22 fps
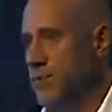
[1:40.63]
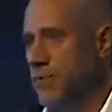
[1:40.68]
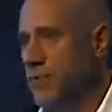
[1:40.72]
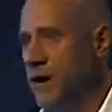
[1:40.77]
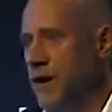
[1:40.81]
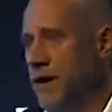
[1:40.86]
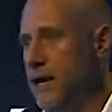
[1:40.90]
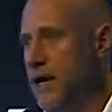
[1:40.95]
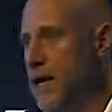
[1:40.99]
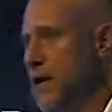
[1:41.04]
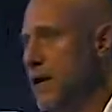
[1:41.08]

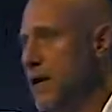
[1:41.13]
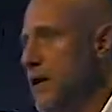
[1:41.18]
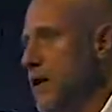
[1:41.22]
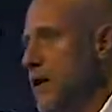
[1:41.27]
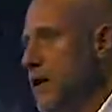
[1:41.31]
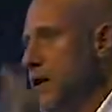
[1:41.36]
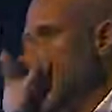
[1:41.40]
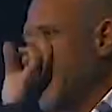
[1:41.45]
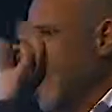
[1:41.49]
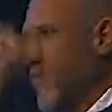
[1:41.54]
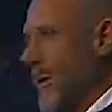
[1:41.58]
Right now,
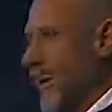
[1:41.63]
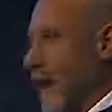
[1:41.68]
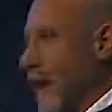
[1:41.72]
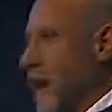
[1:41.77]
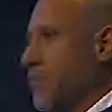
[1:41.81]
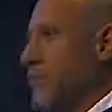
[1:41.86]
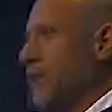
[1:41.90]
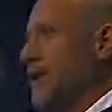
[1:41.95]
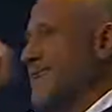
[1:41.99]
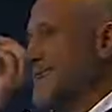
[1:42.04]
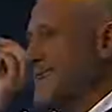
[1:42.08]
the
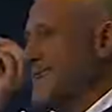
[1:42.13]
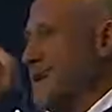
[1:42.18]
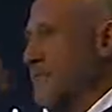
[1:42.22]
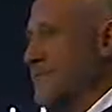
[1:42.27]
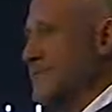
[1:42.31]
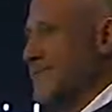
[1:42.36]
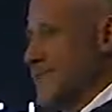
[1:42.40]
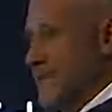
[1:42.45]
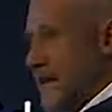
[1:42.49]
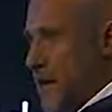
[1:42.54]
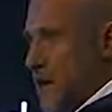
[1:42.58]
cameras
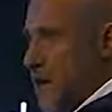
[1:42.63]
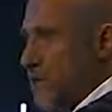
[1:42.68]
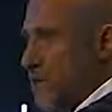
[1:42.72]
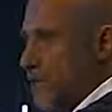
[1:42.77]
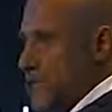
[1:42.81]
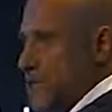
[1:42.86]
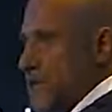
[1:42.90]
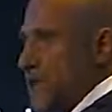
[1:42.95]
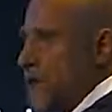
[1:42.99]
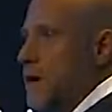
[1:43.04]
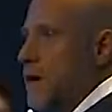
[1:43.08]

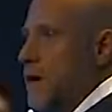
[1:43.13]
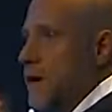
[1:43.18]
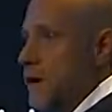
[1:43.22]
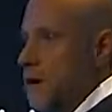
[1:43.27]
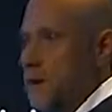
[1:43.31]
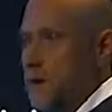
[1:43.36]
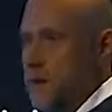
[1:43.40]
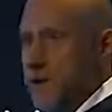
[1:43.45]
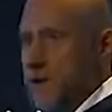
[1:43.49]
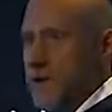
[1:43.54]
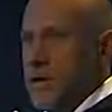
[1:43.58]
themselves
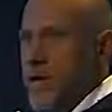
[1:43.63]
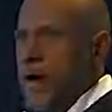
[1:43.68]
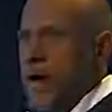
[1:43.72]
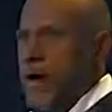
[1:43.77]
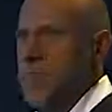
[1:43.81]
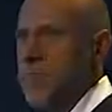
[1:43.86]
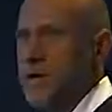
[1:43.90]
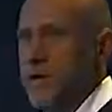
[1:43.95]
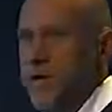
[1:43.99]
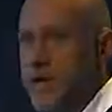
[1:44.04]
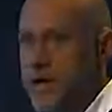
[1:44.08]
are doing the
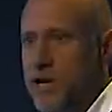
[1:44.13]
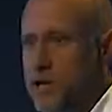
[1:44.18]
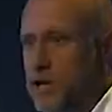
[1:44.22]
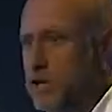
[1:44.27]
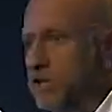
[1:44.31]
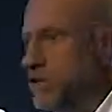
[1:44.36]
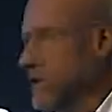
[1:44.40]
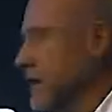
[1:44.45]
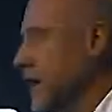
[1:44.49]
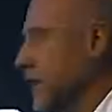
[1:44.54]
operations.